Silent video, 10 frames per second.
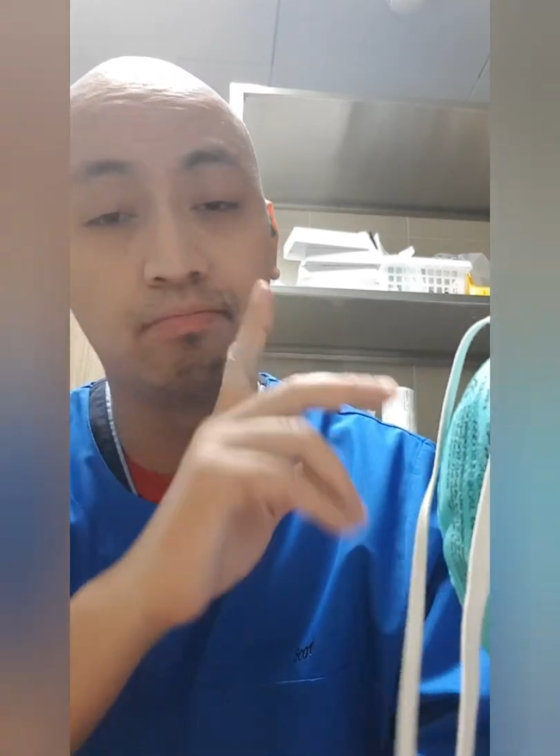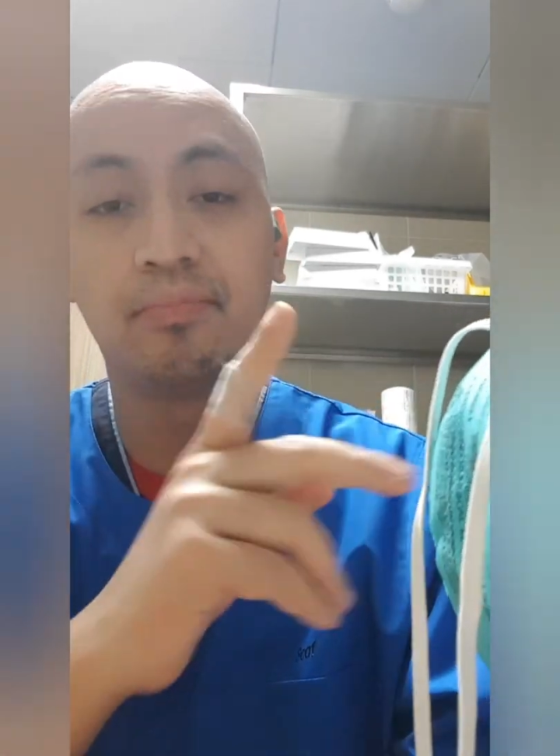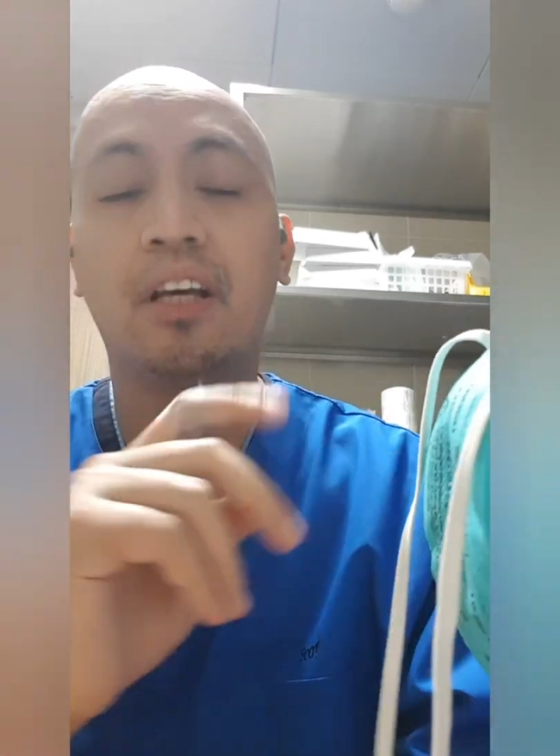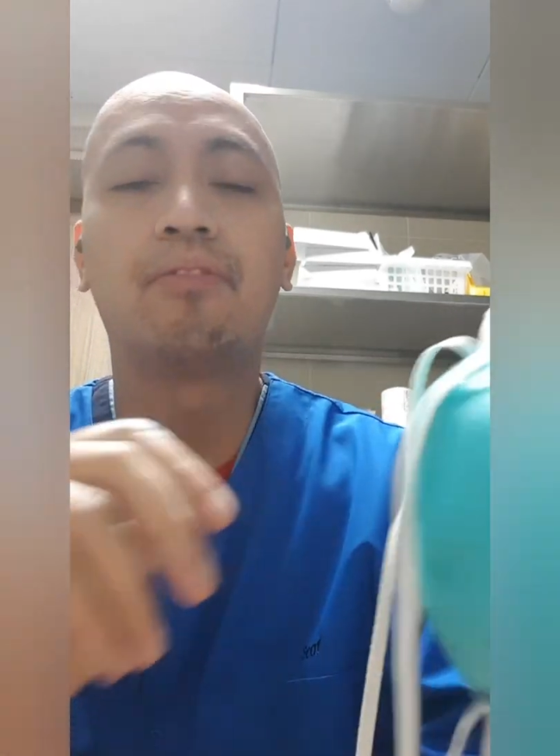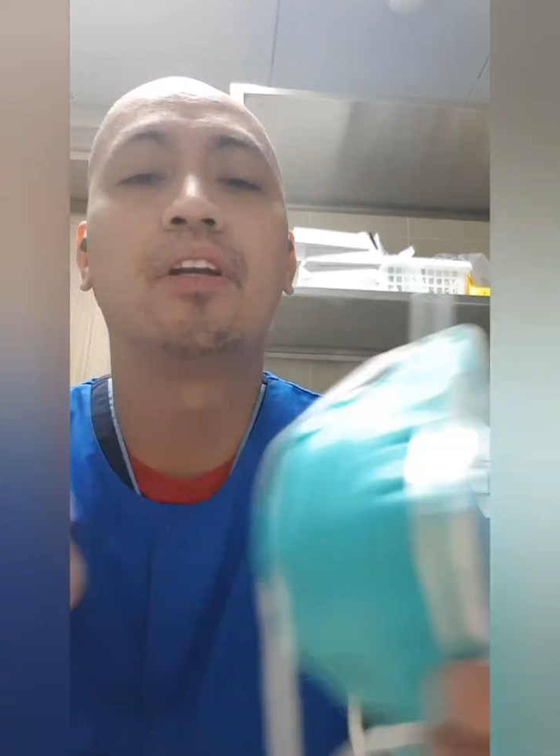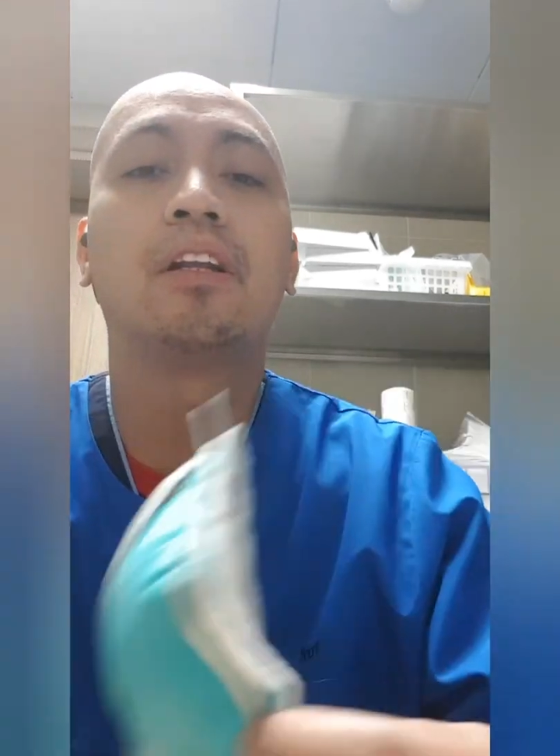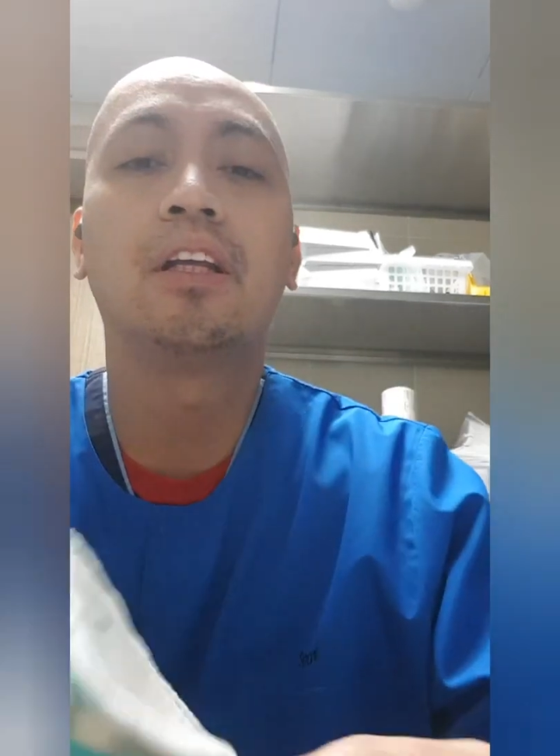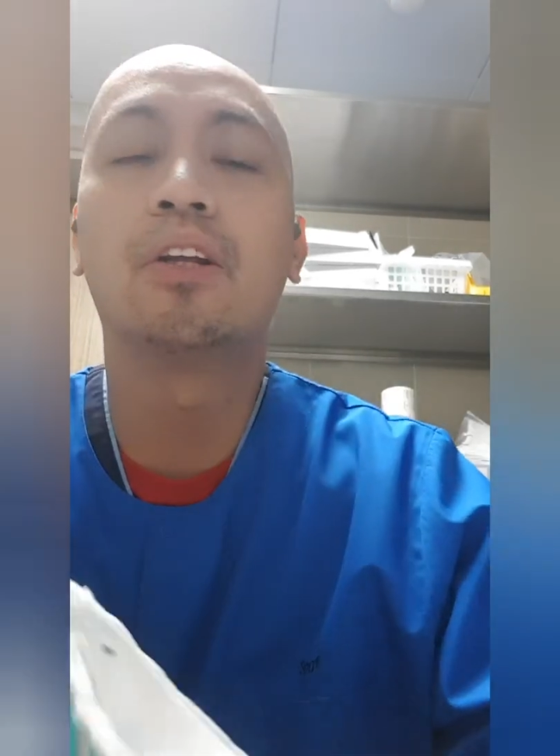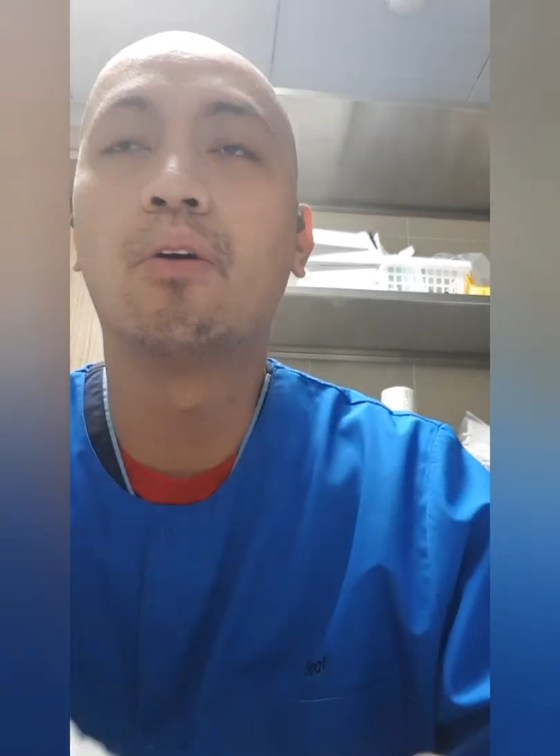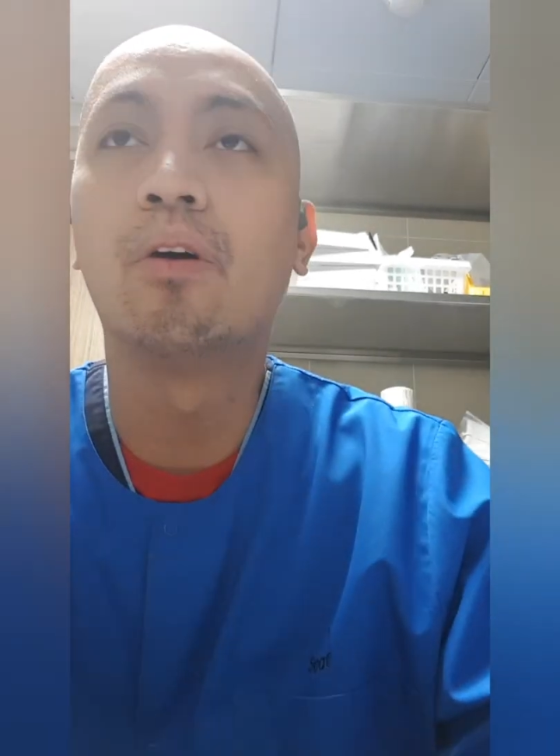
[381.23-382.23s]

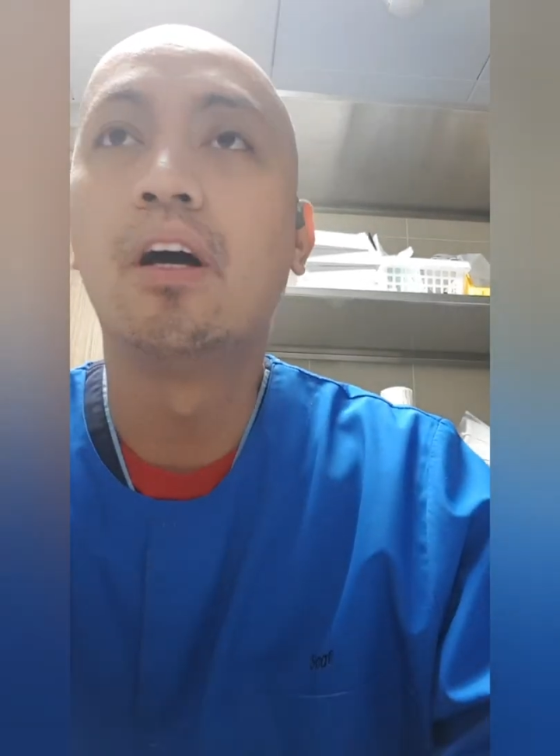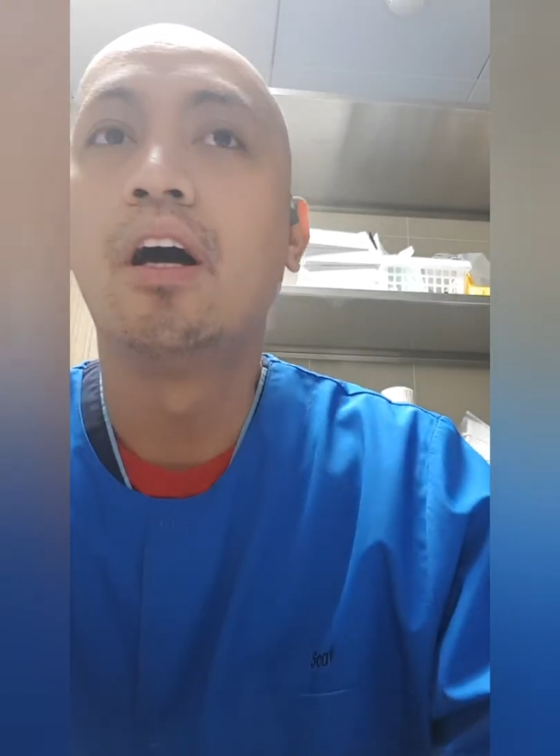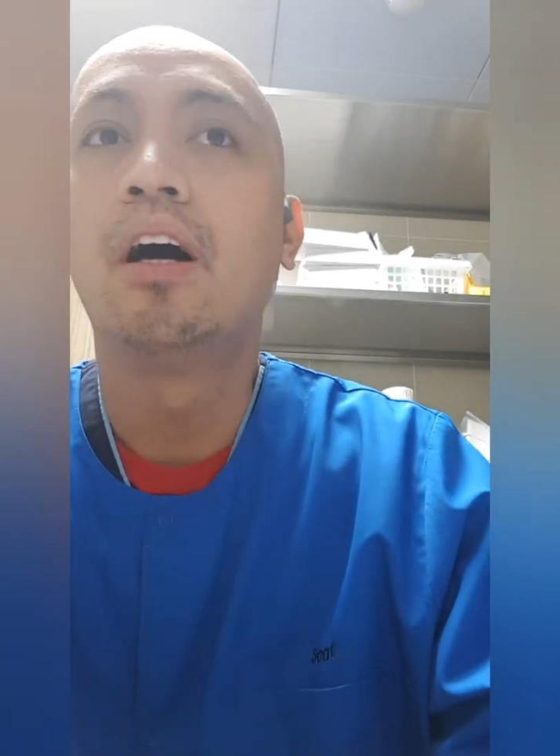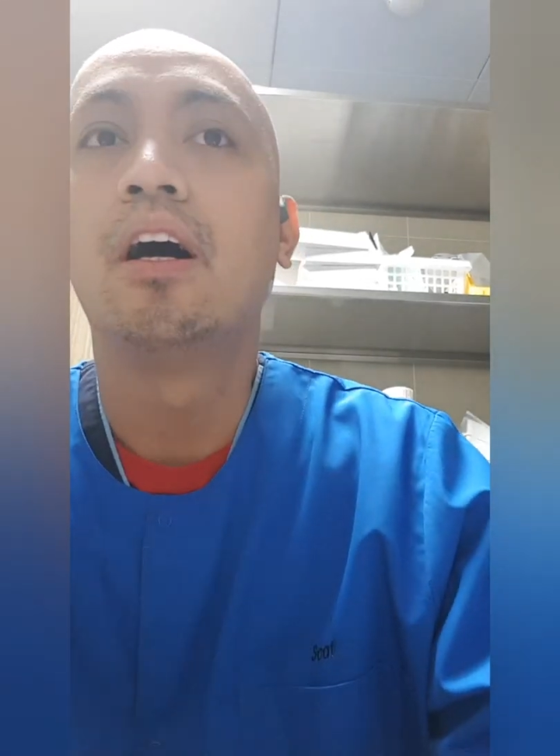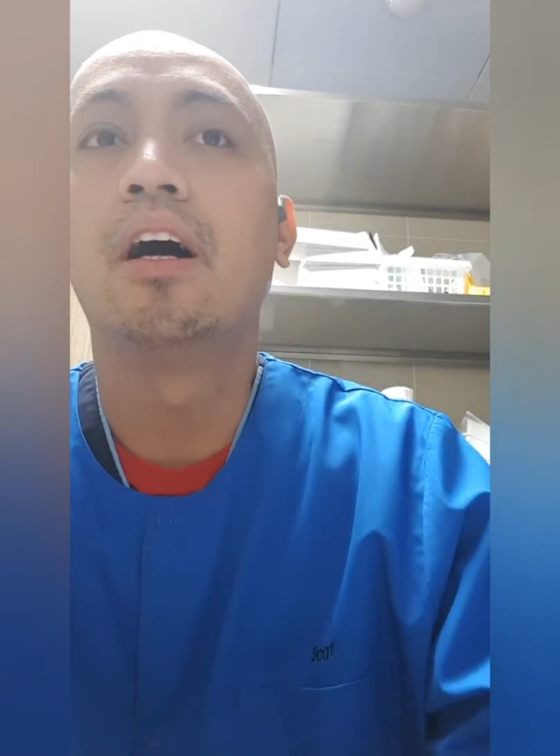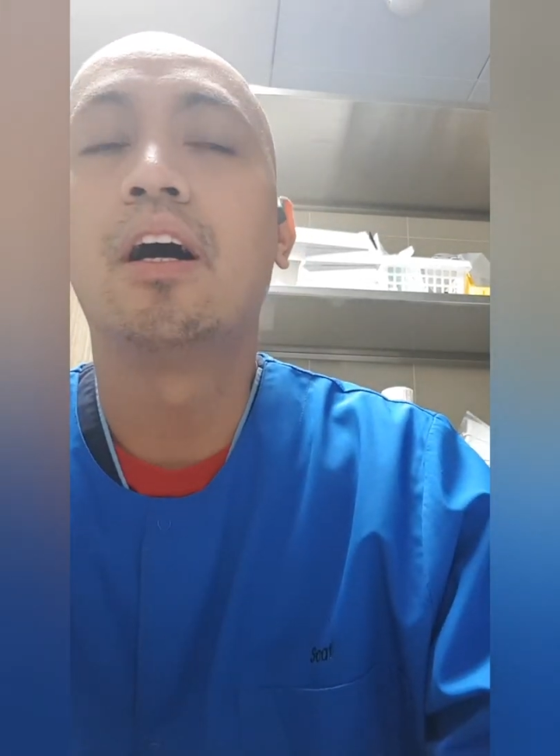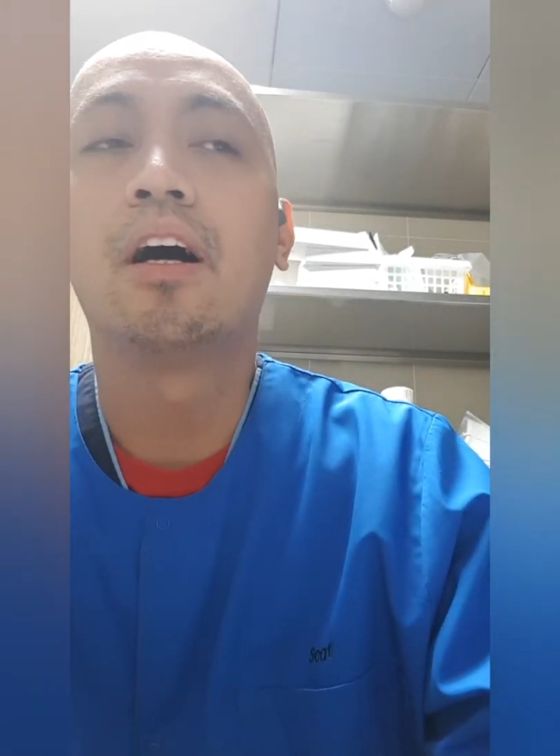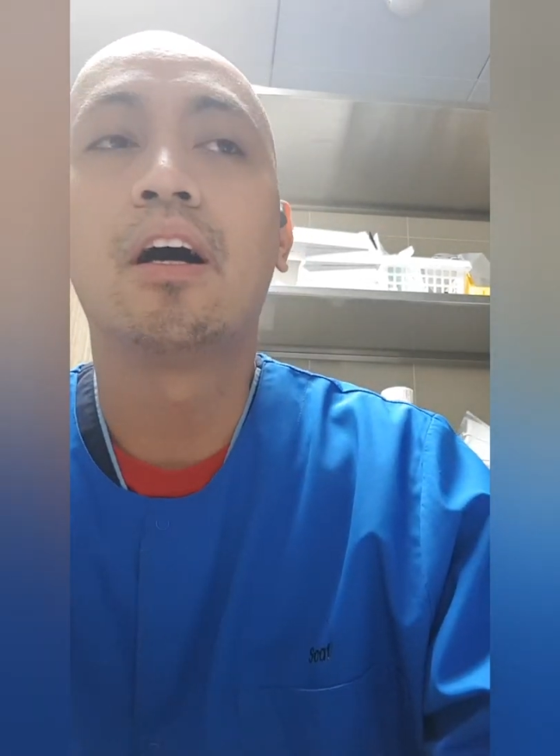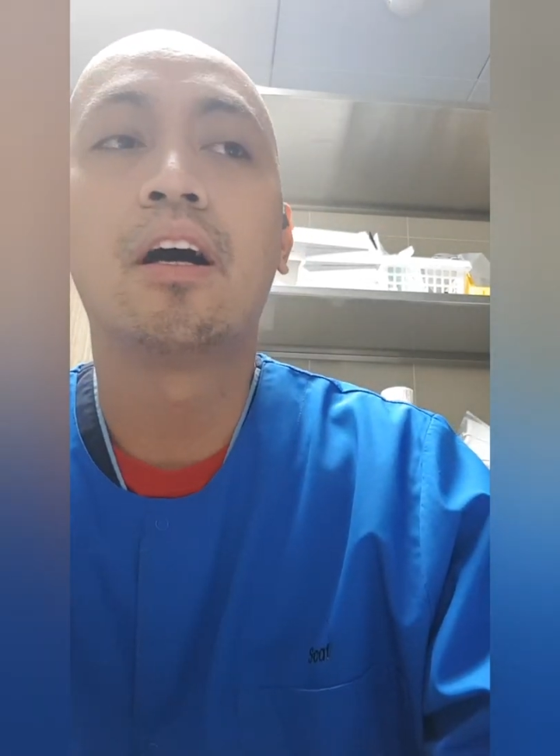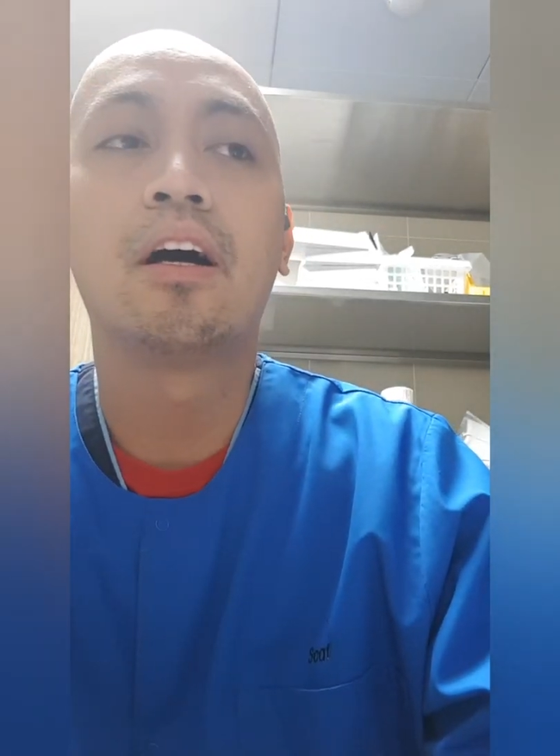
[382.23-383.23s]
definitely no.
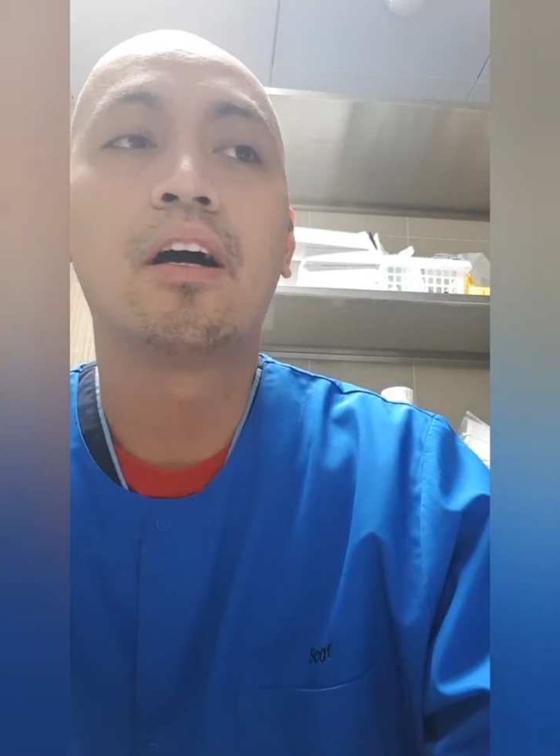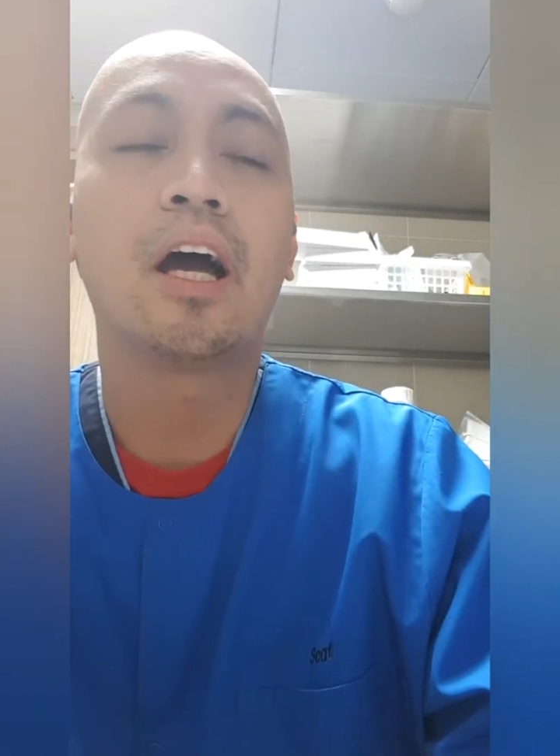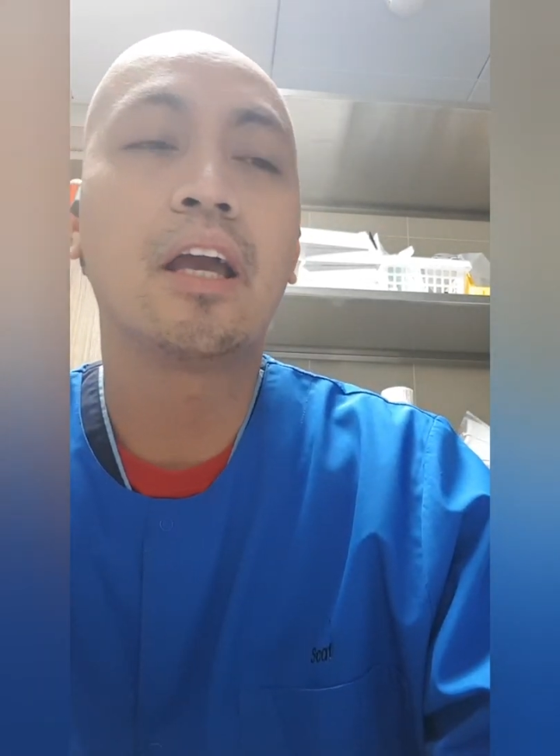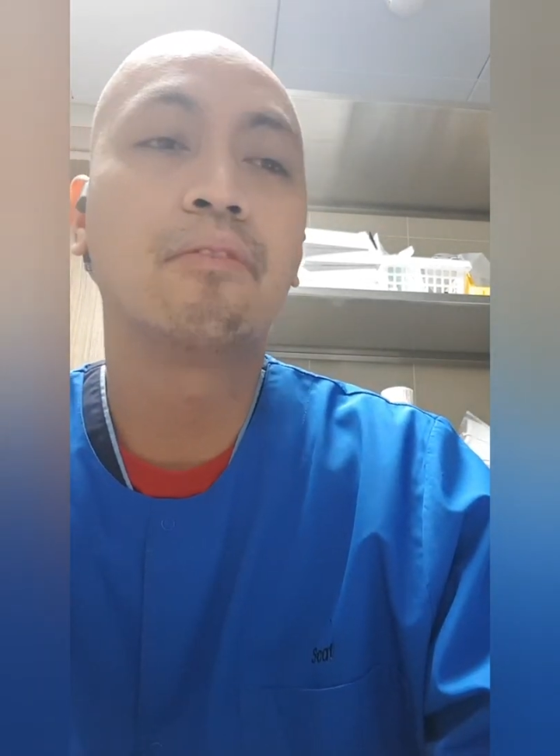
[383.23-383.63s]
I